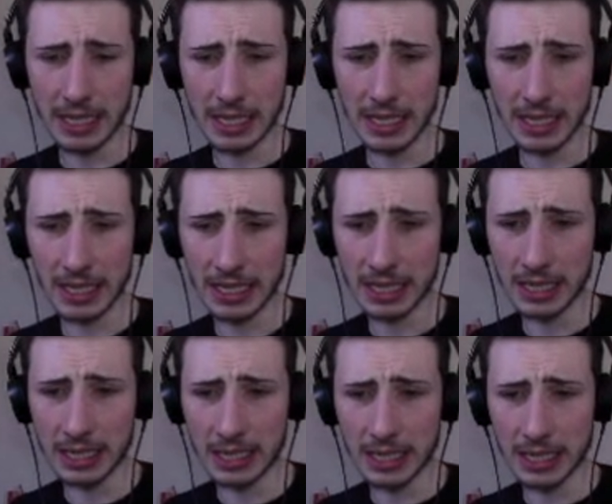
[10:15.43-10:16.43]

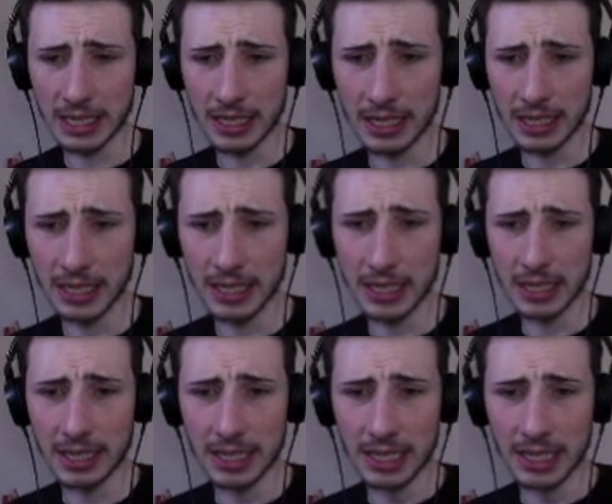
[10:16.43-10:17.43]

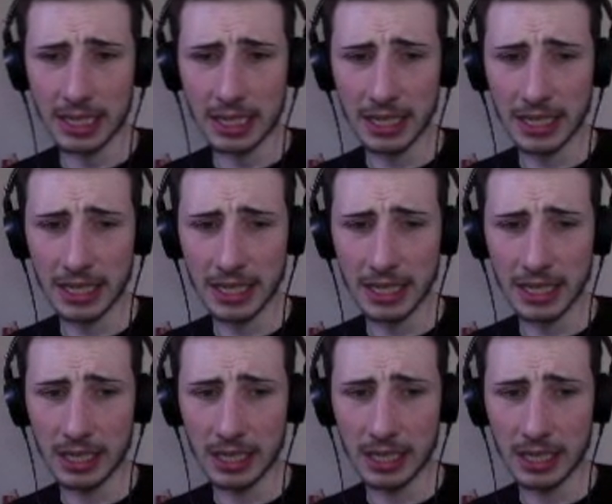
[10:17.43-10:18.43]
Nobody speaks.